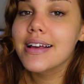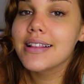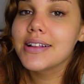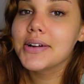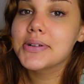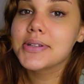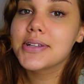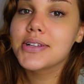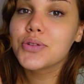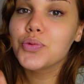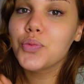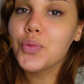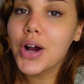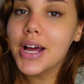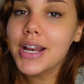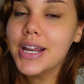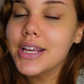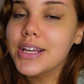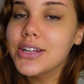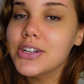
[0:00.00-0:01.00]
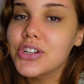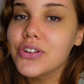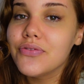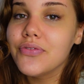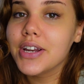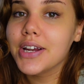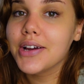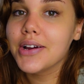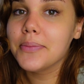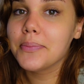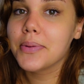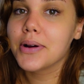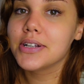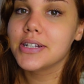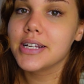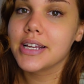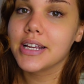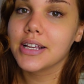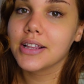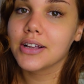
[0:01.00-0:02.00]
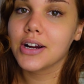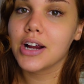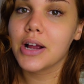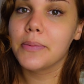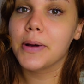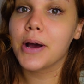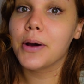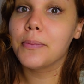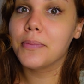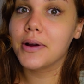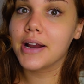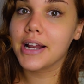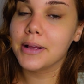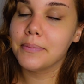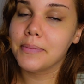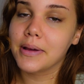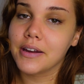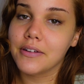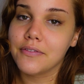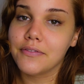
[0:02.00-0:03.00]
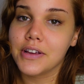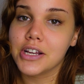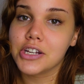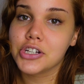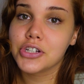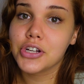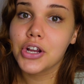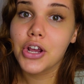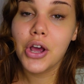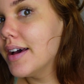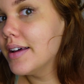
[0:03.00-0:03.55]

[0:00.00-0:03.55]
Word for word: There's this one YouTube video in particular about breeding betta fish.